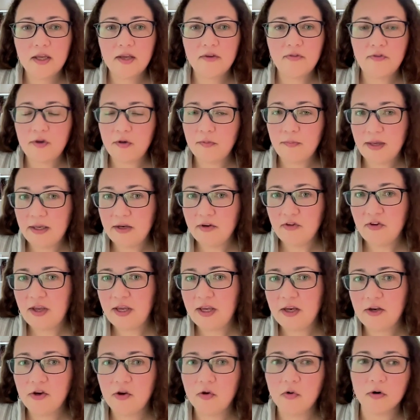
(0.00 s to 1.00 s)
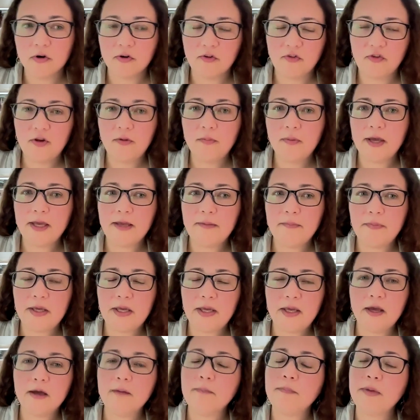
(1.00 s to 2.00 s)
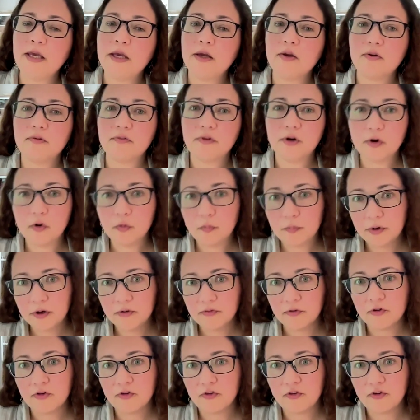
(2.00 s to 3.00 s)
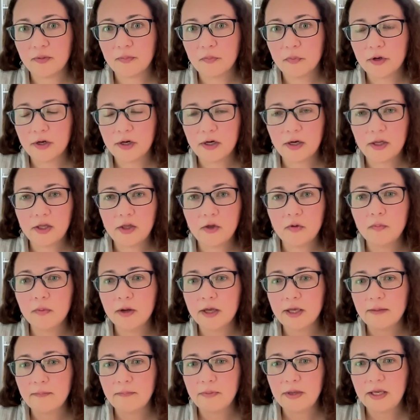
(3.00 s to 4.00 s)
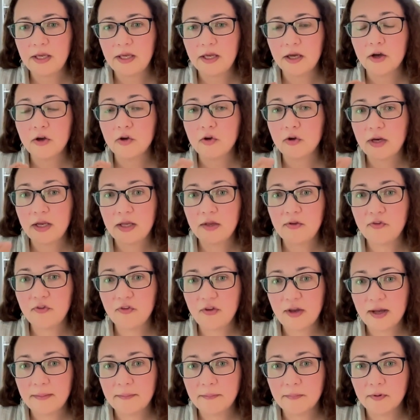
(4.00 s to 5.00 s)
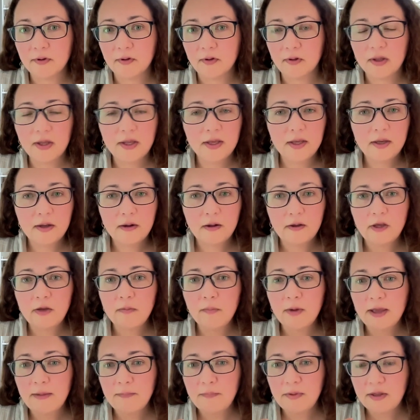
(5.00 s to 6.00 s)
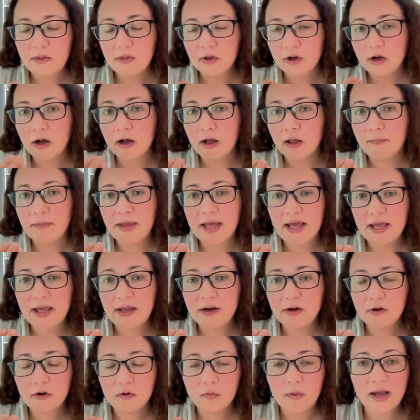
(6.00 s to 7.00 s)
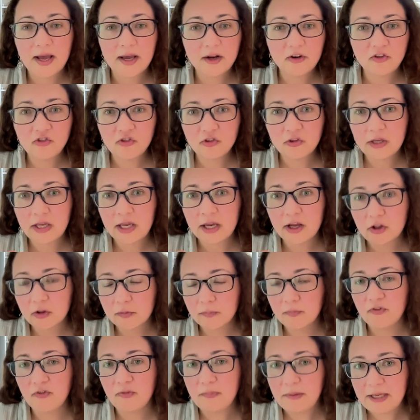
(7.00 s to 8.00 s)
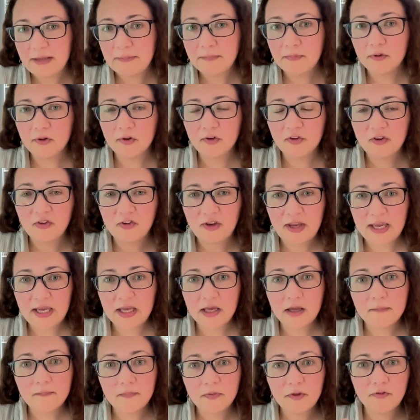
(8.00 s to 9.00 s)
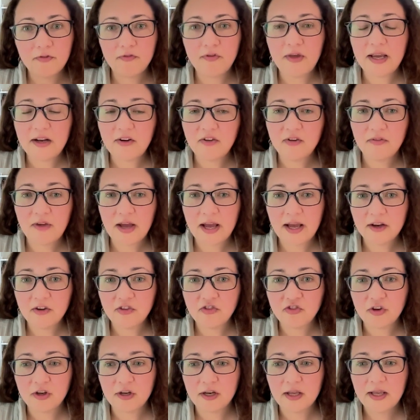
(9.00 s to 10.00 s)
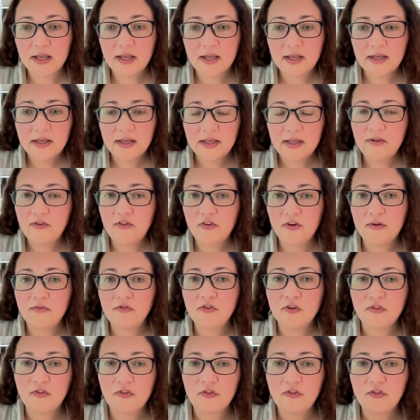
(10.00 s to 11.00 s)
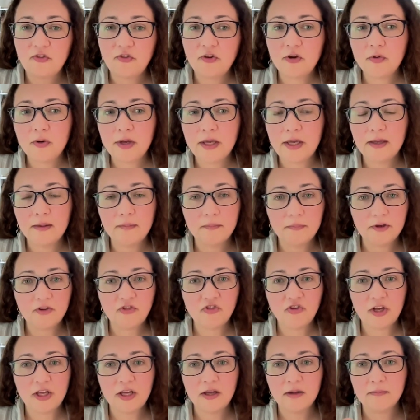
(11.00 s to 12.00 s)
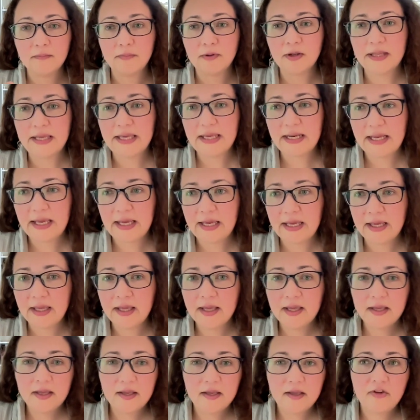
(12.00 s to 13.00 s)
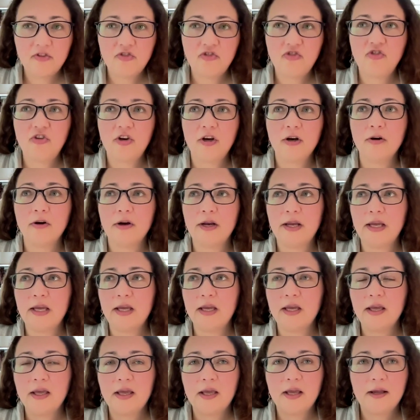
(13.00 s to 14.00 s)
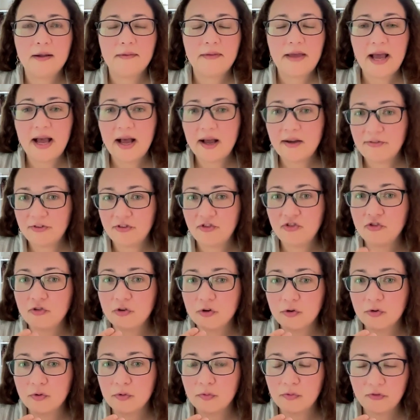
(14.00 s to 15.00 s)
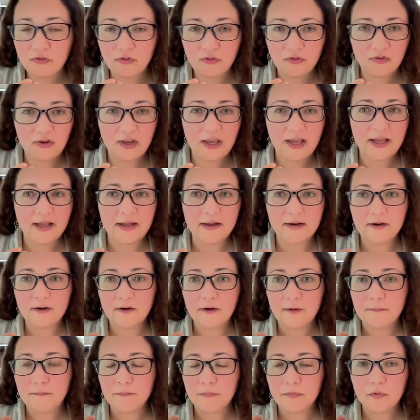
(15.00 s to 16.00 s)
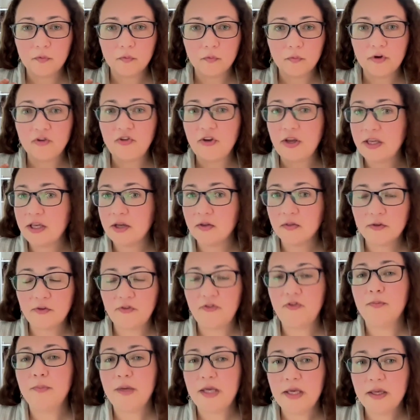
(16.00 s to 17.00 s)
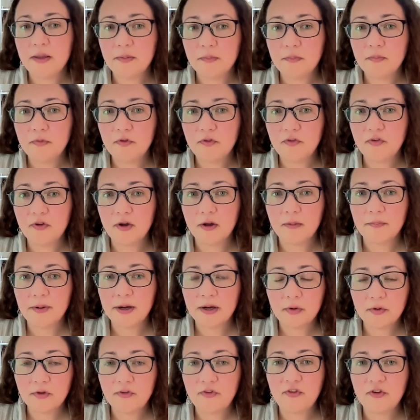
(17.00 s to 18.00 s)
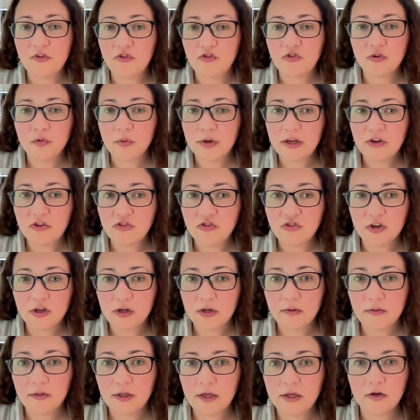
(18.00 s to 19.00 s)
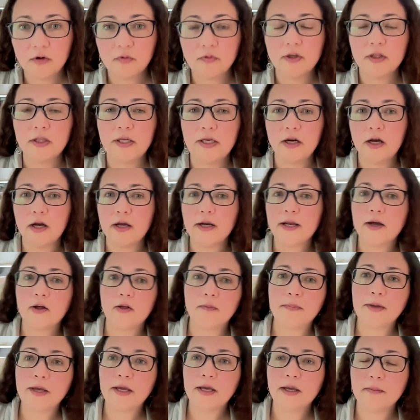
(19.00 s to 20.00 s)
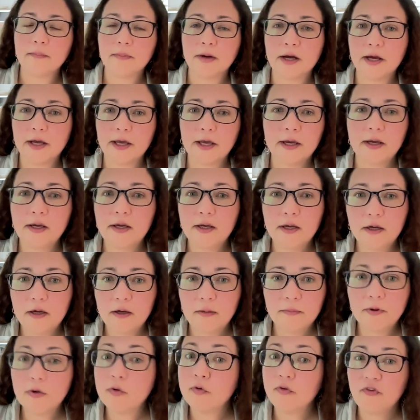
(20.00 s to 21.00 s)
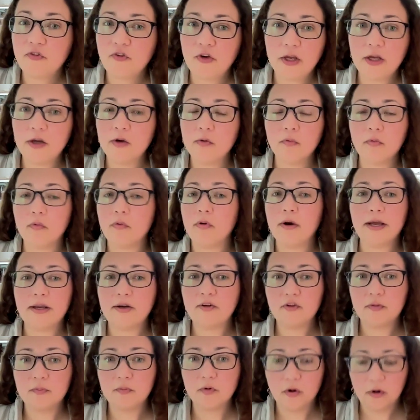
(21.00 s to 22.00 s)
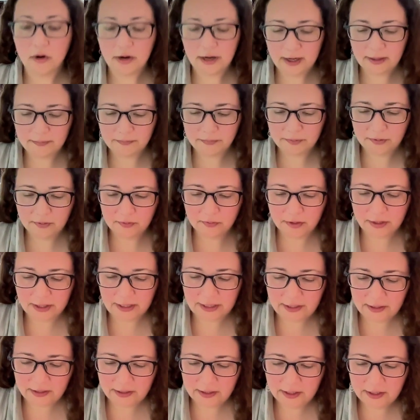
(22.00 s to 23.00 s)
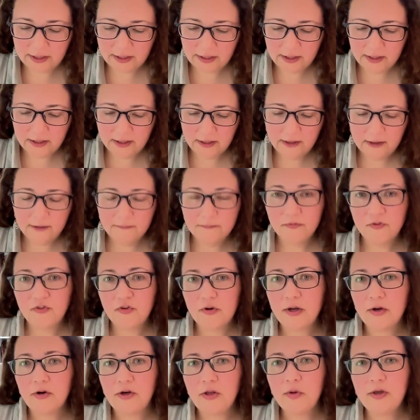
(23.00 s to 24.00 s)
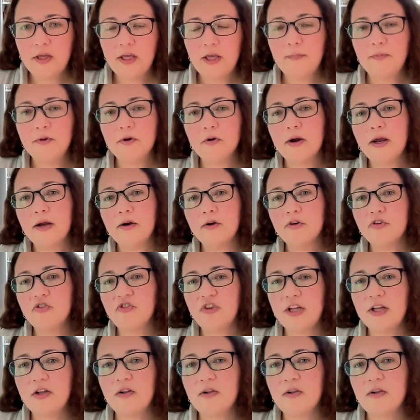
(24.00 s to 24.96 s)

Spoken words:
If you maintain yours, you might be a beacon of hope for someone. You might be a good example. You might be the calm head who actually helps people to take effective action instead of just stewing, bitching, complaining, sharing half truths and ridiculous memes about a situation that you're really not helping by posting random crap, right? So, how do you keep your energy